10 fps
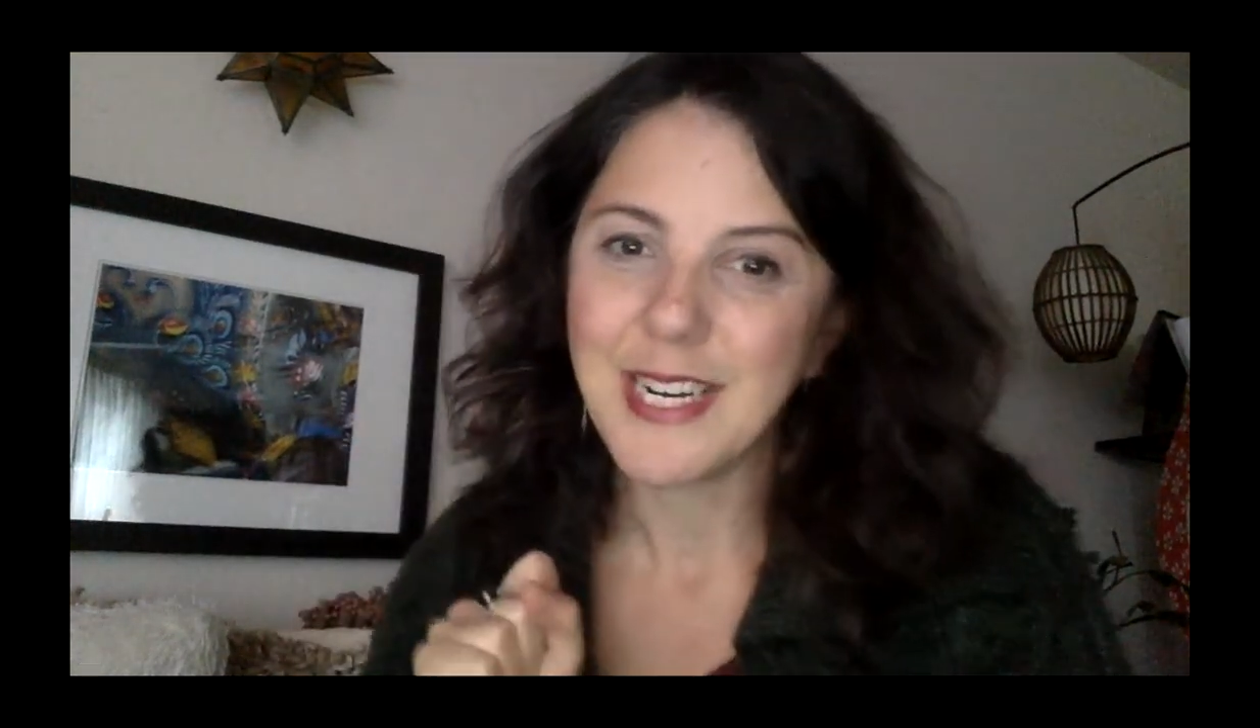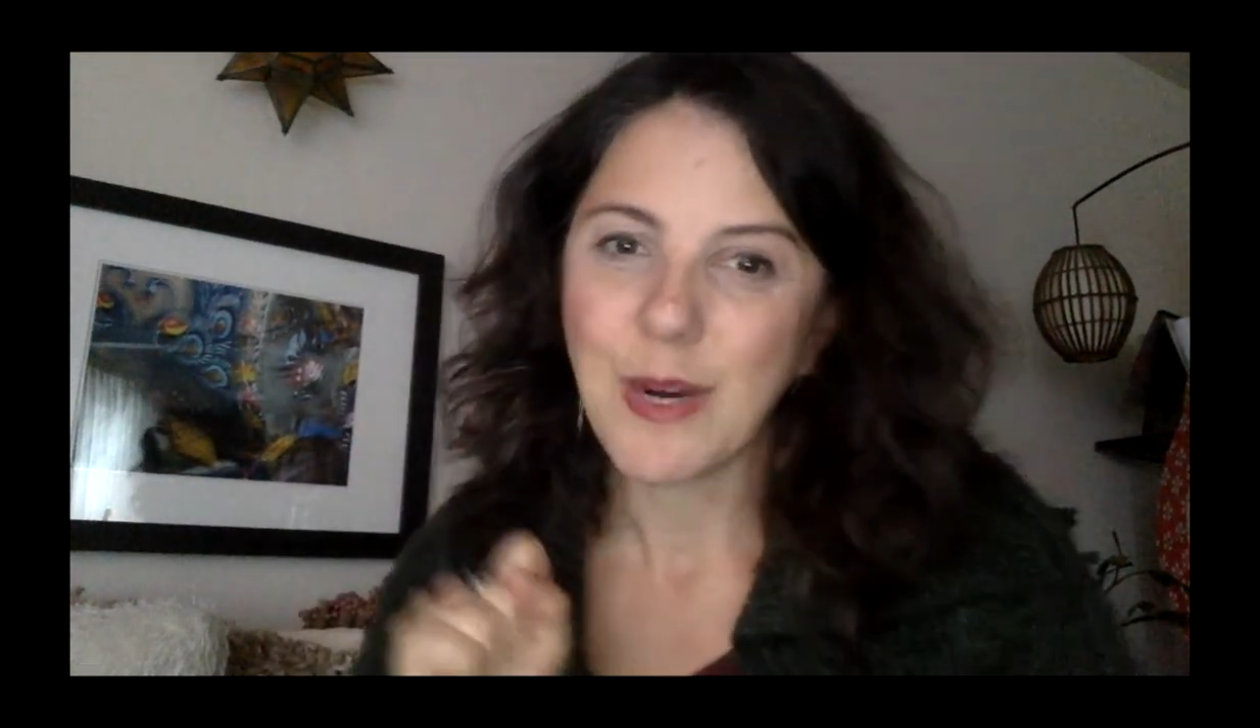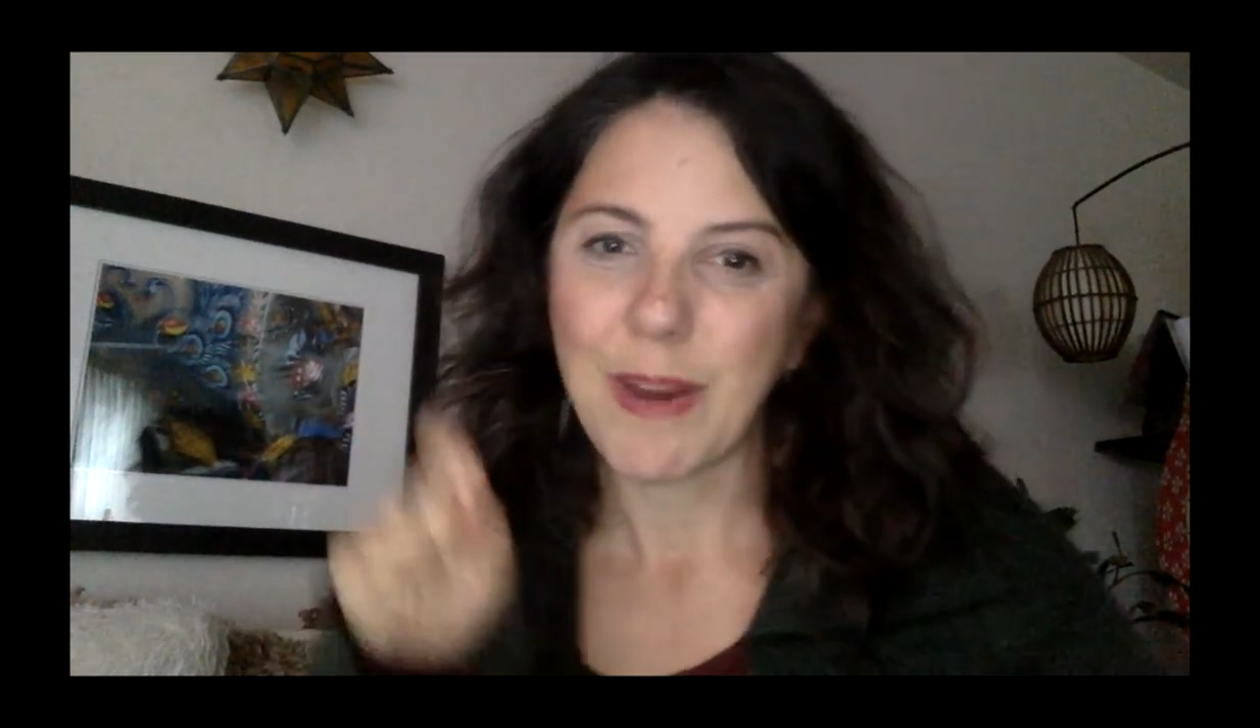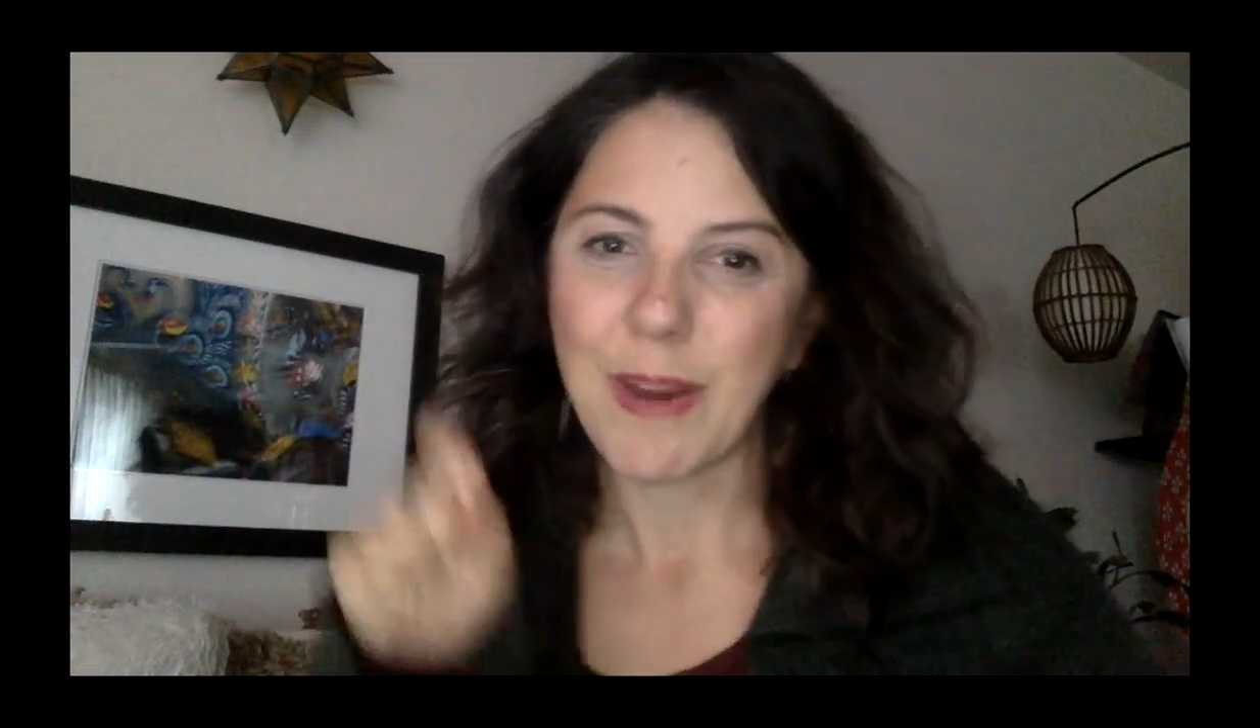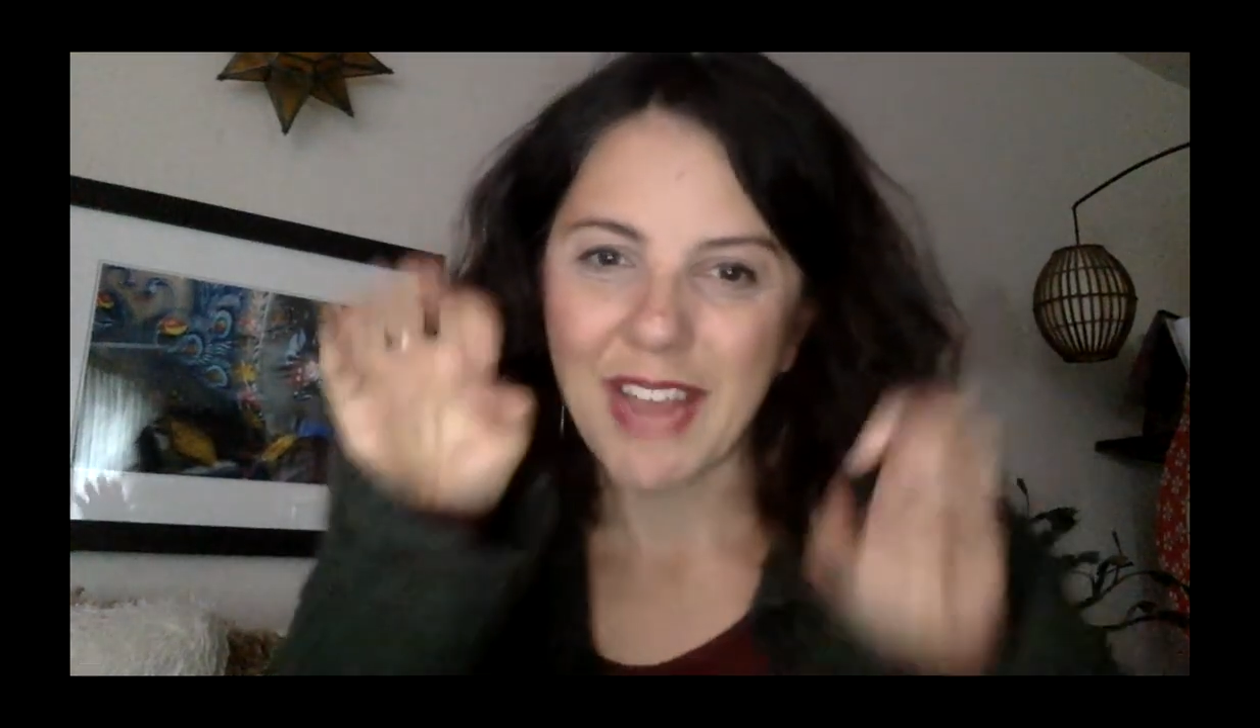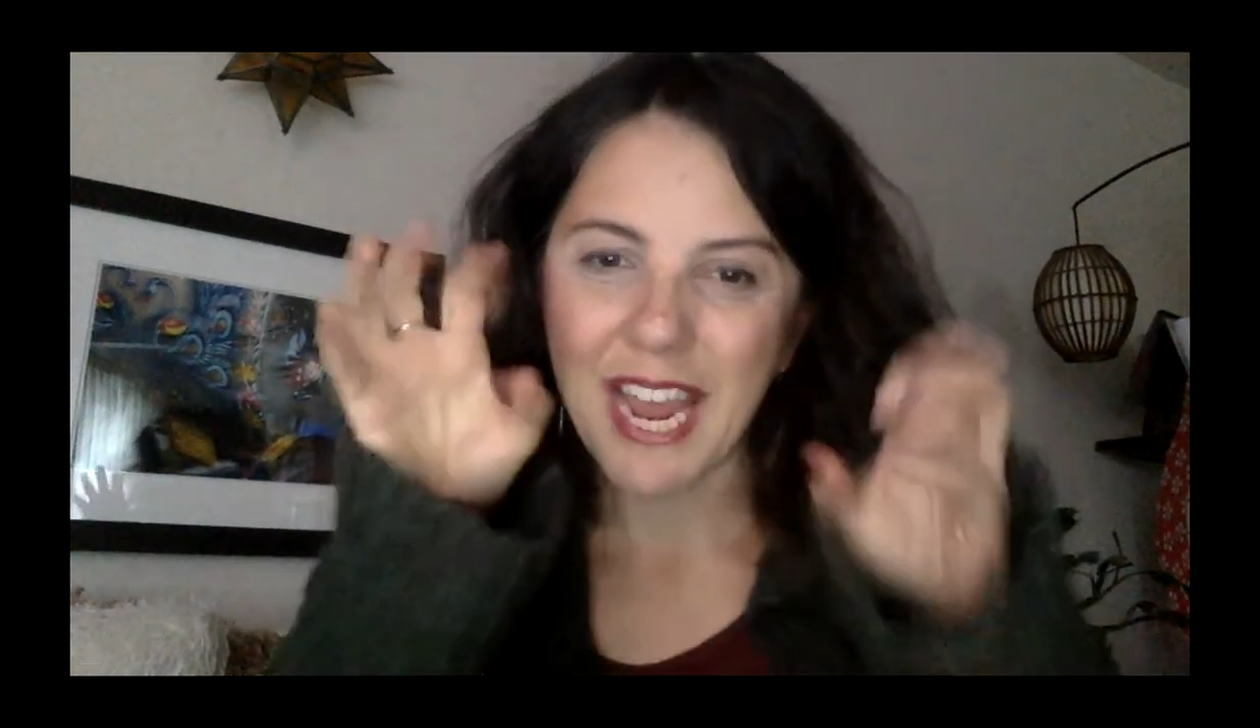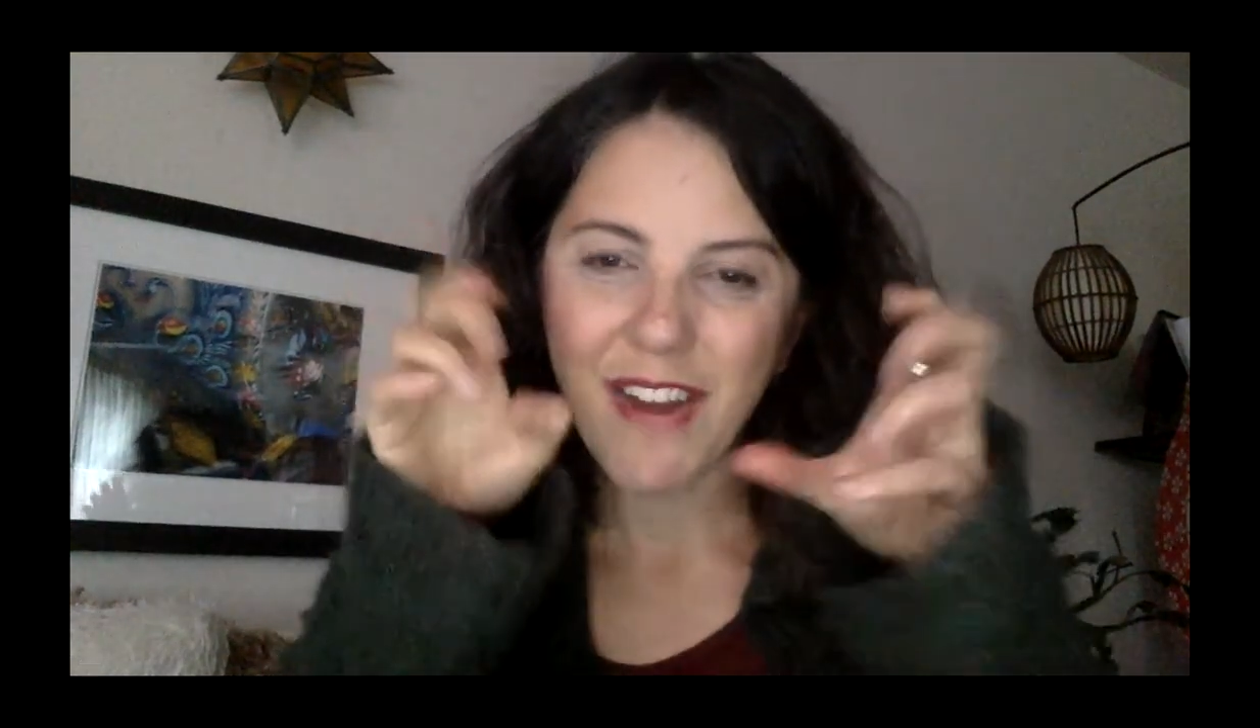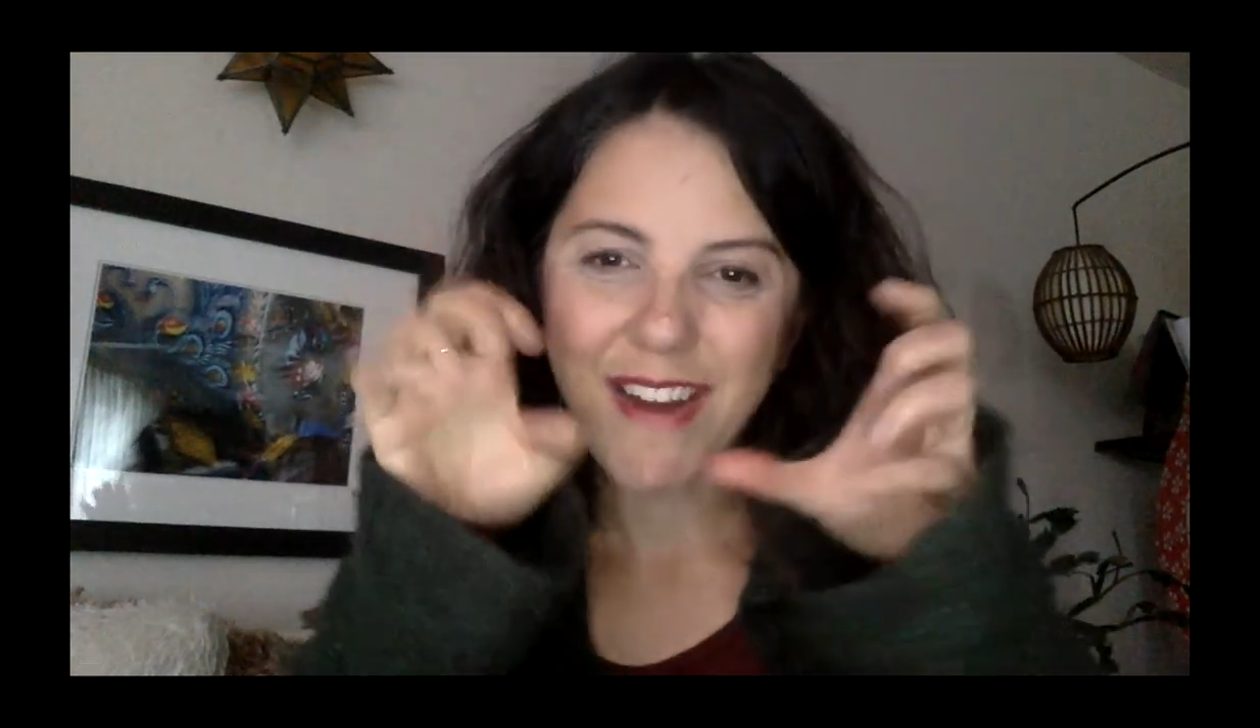when you get your